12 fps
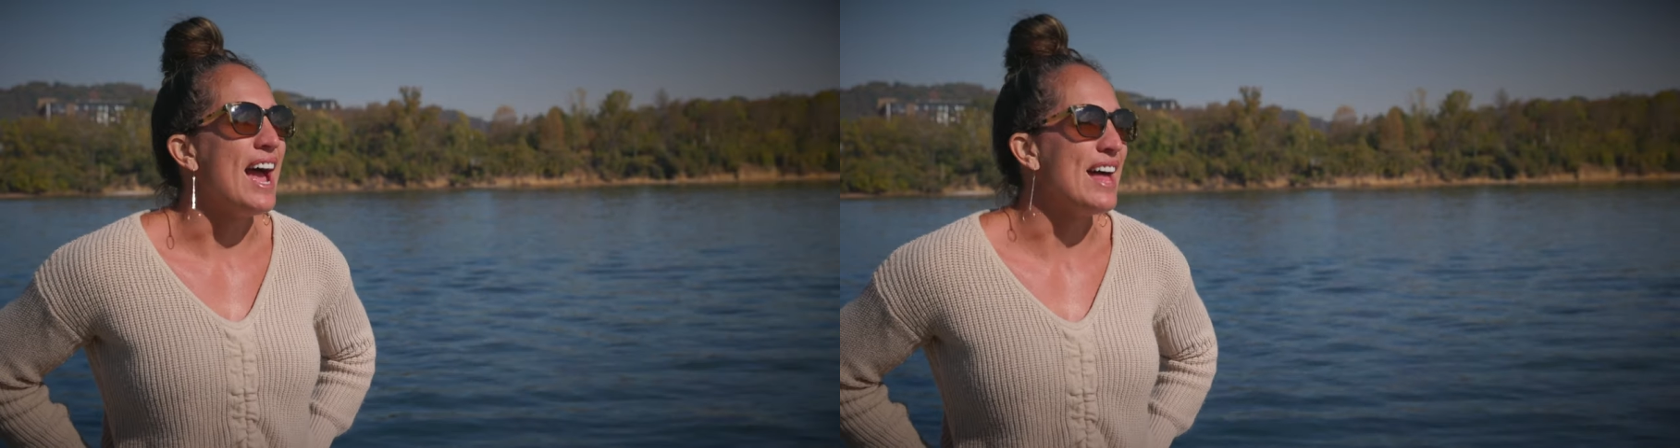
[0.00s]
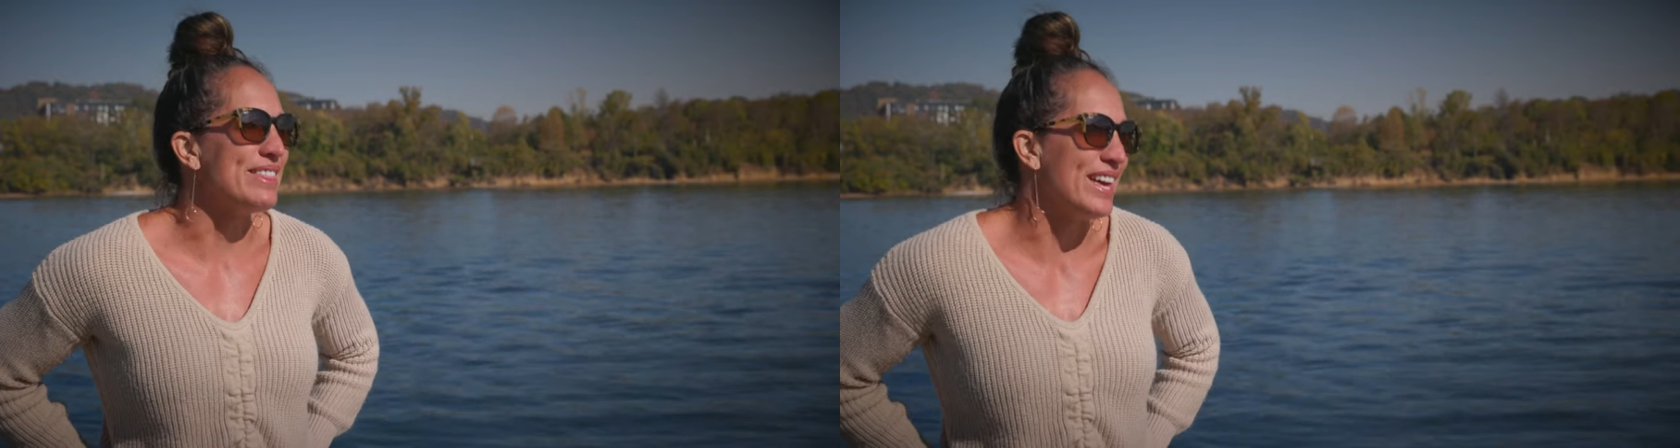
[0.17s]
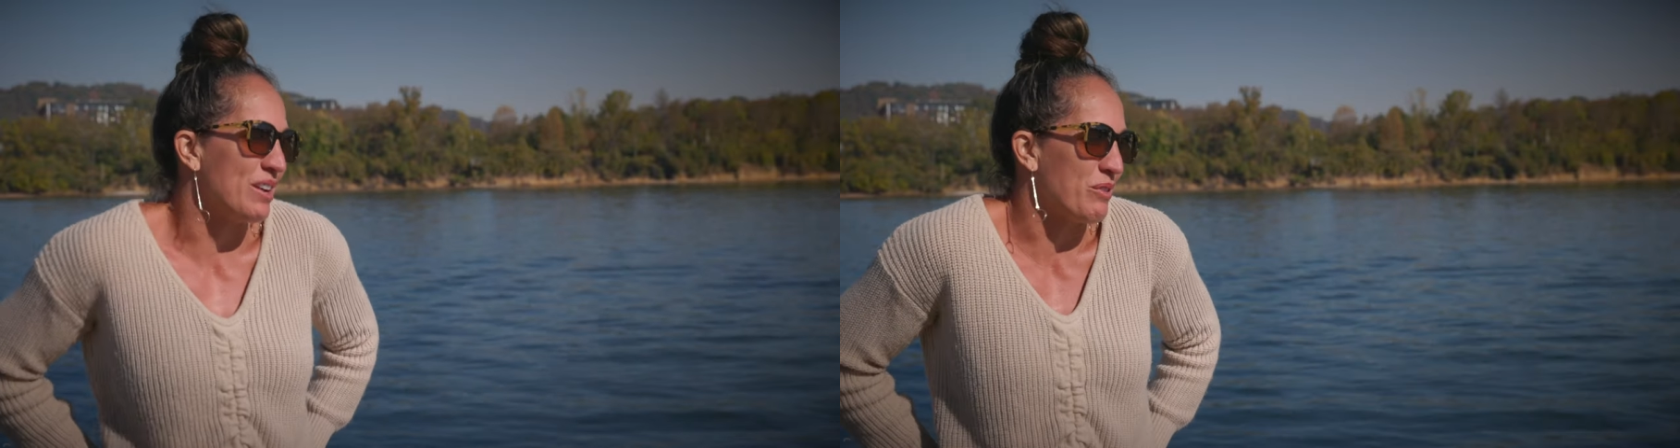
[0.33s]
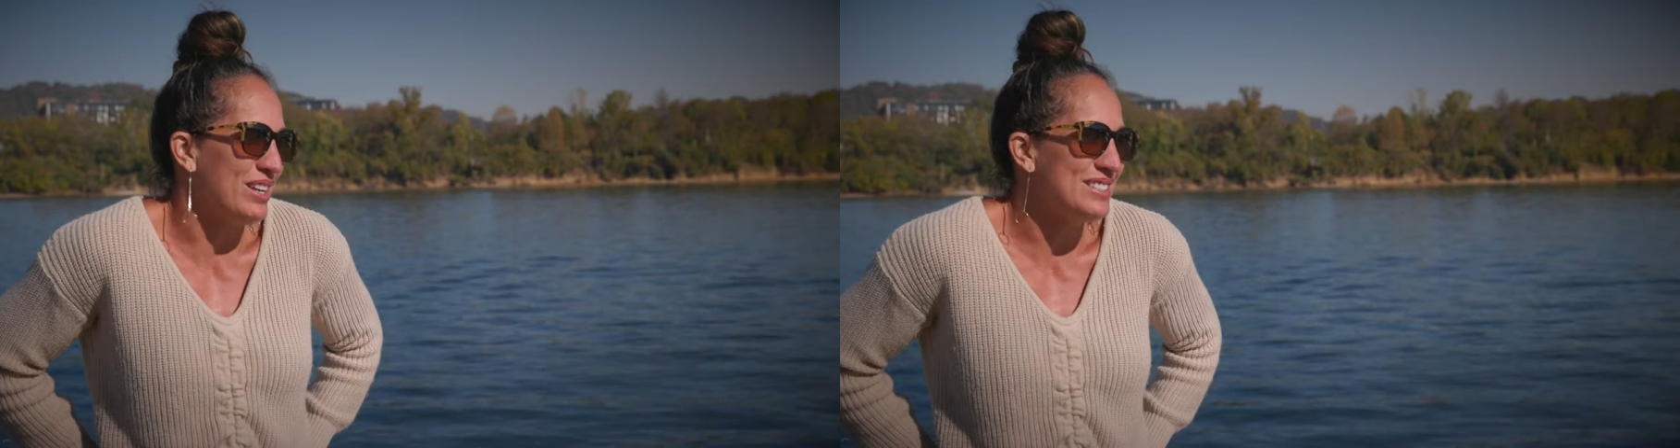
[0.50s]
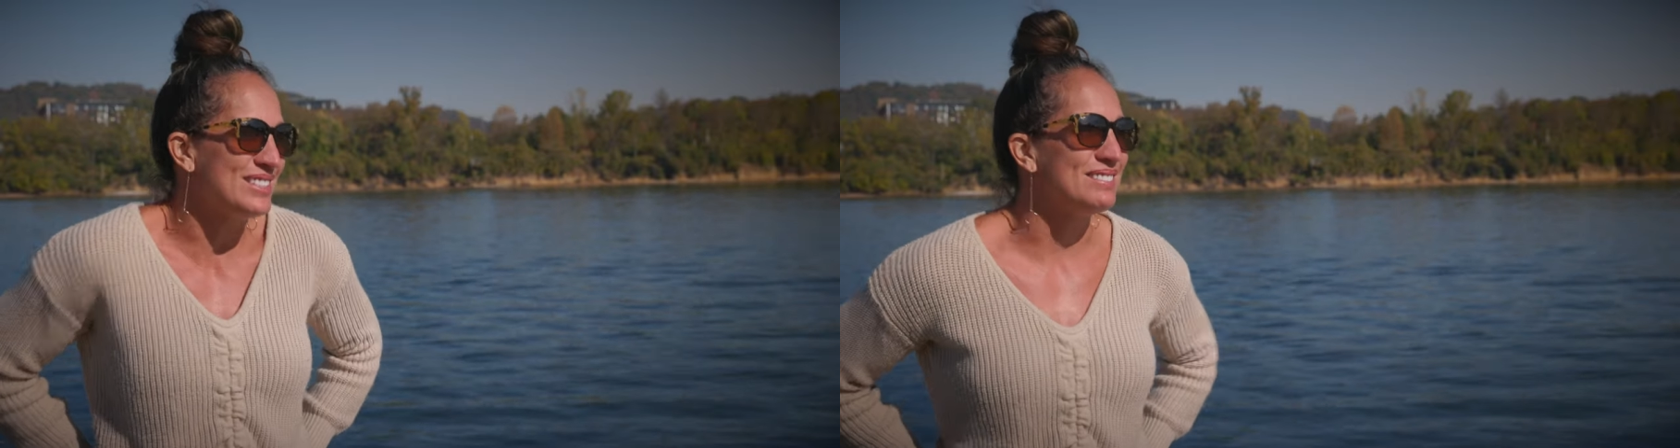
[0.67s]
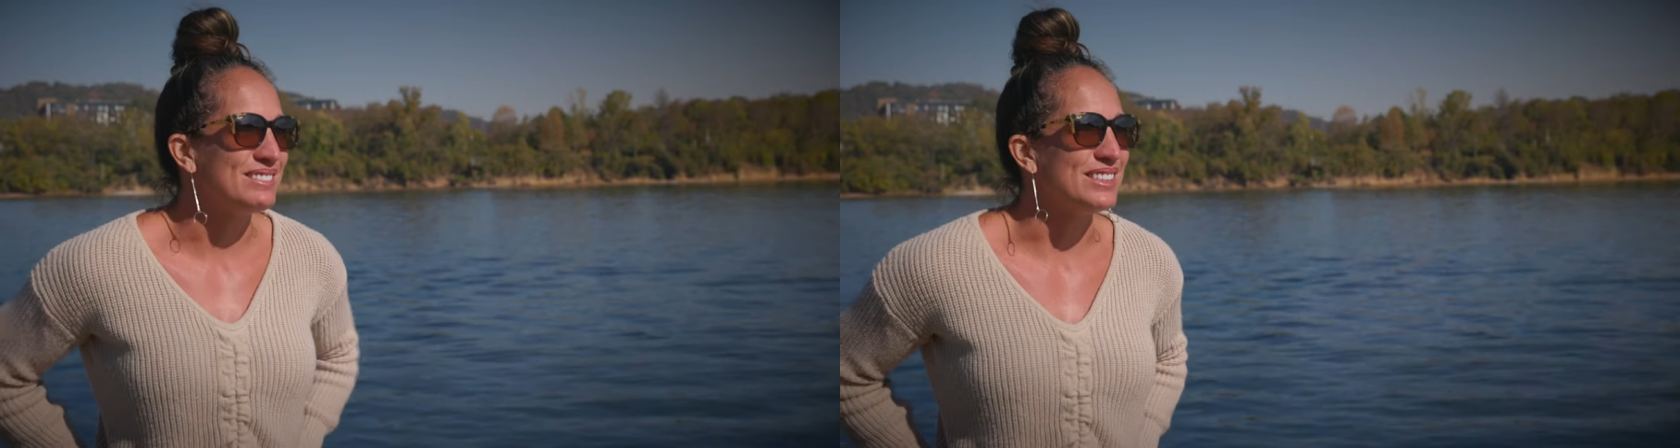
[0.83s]
and that it
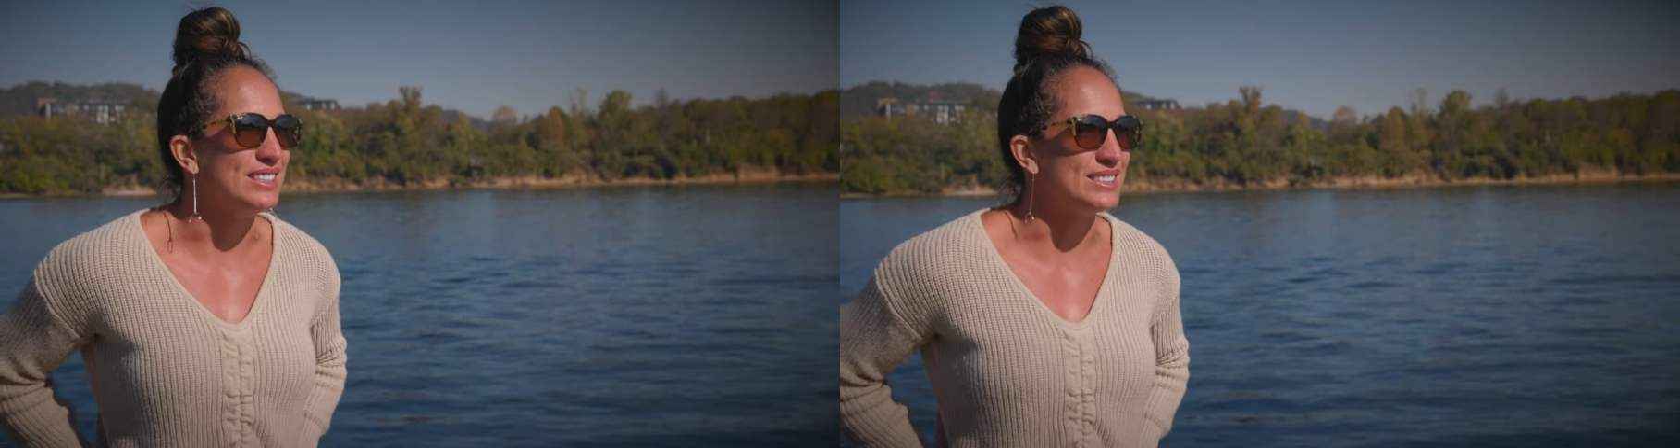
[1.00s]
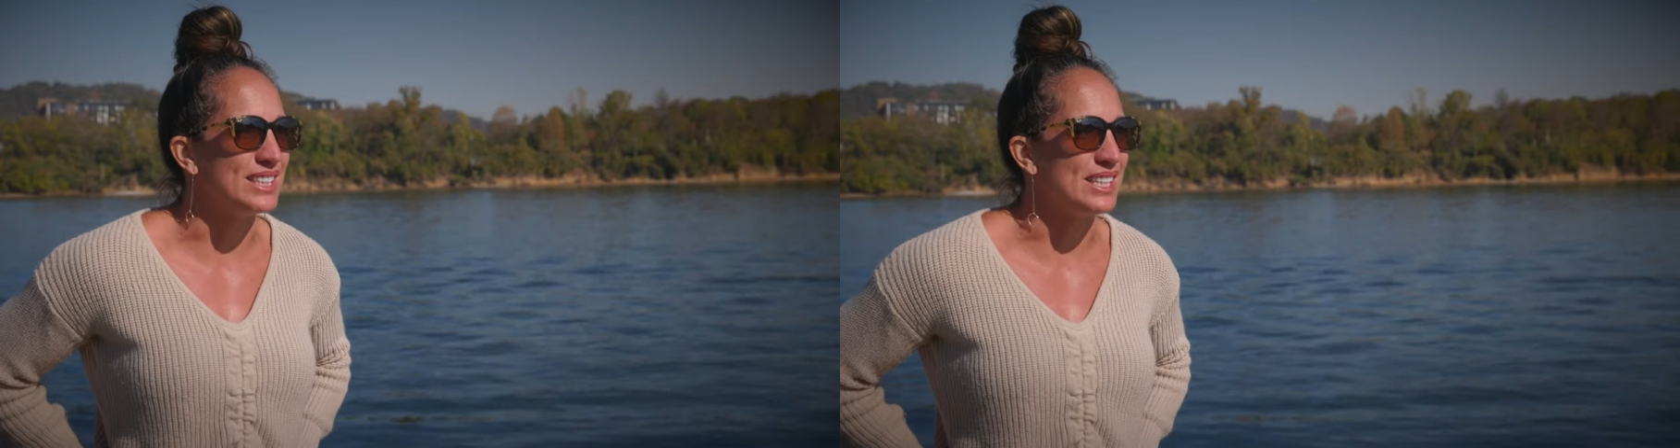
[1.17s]
was his